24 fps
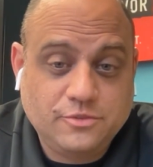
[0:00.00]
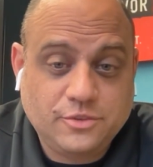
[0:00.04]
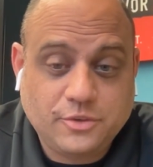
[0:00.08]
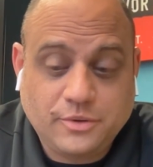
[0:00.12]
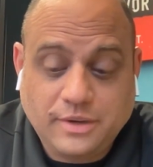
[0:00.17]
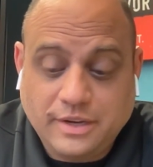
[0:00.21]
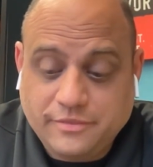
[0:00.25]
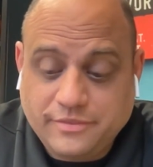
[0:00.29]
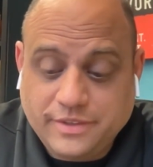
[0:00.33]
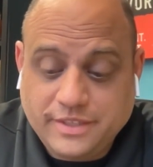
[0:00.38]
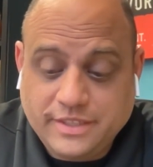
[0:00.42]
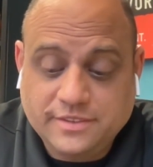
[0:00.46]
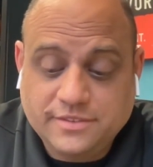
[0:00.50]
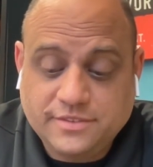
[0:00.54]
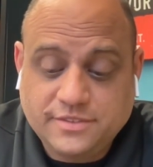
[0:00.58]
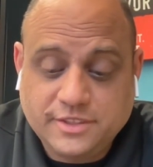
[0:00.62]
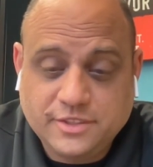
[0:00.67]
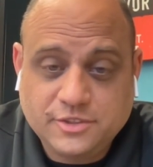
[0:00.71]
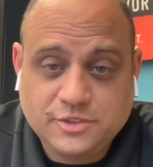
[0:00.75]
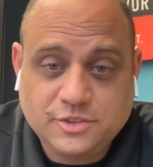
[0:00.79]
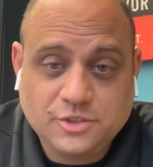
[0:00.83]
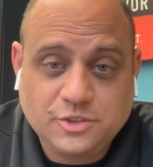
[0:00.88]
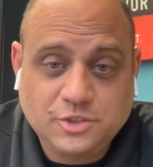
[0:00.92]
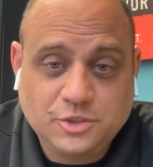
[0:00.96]
So every
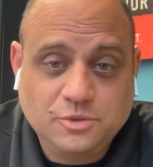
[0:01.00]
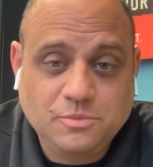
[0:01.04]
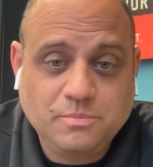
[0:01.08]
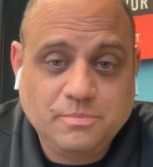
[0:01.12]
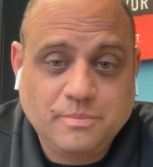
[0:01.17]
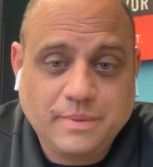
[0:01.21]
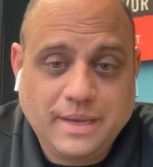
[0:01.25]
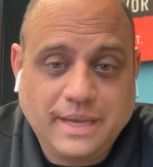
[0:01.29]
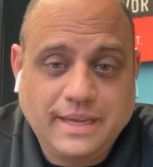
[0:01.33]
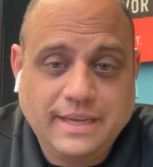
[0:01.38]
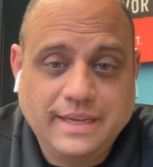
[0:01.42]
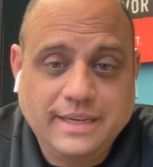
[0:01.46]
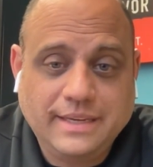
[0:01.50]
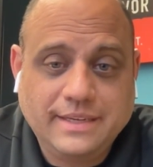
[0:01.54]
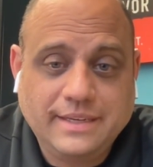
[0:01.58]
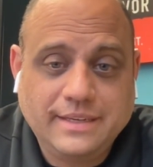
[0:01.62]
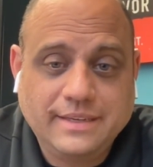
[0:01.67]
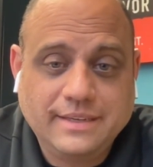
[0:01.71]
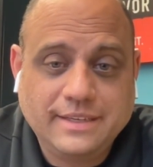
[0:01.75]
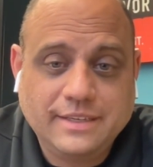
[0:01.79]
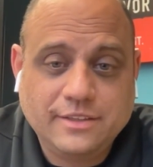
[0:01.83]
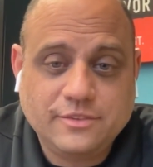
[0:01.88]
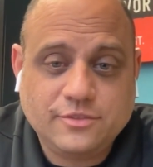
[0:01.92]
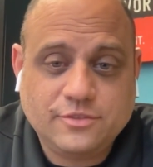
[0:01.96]
decision you make
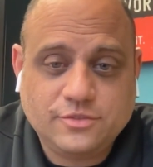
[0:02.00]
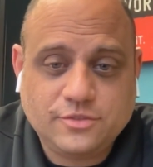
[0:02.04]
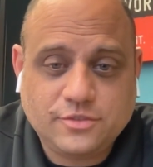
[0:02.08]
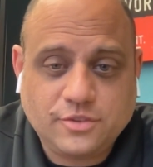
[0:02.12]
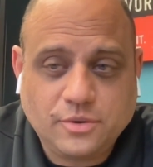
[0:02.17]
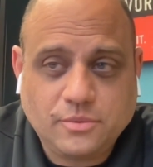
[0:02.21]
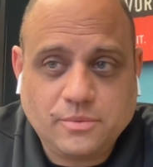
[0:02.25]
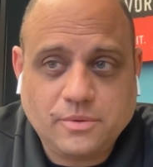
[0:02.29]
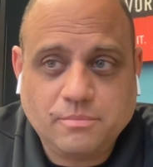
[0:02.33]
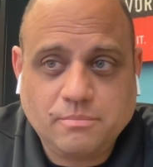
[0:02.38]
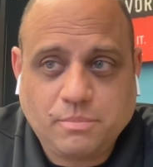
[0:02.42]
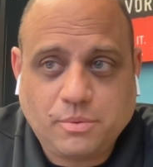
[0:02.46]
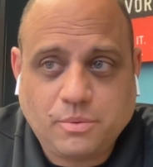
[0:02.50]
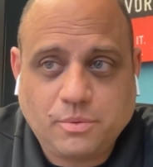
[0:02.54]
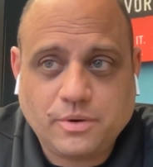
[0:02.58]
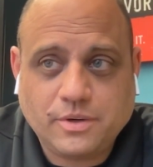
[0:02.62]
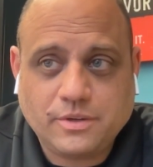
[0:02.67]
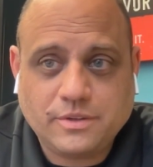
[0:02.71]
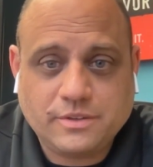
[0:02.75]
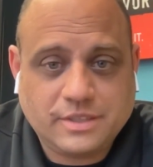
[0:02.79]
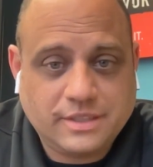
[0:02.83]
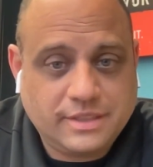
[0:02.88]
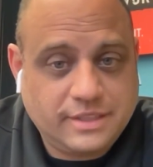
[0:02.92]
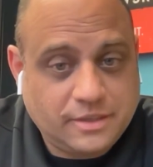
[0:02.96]
is so
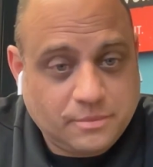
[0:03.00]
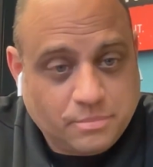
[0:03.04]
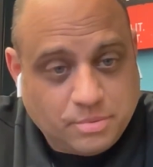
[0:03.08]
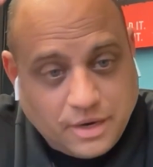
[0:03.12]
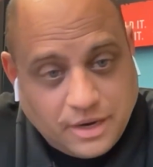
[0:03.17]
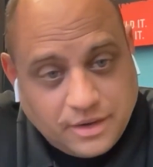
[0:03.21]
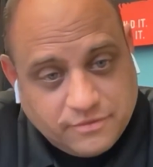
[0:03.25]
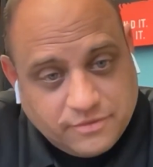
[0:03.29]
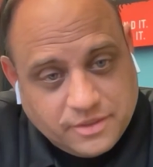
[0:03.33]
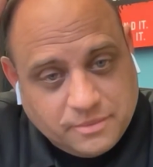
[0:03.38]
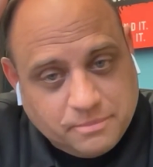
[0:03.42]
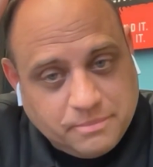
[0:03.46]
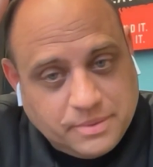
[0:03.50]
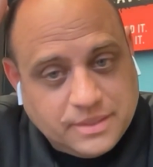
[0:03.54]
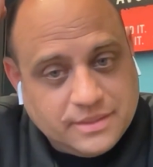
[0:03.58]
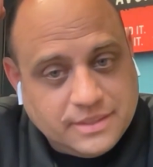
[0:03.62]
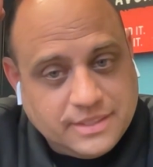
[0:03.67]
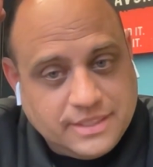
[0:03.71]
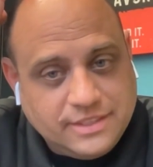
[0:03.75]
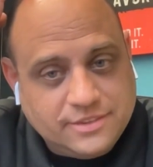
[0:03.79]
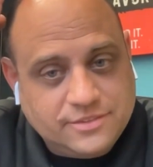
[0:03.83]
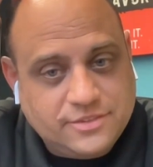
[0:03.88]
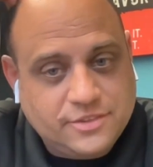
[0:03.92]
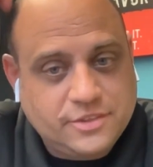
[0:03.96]
important to their
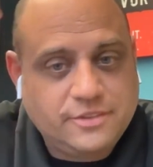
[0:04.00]
profitability.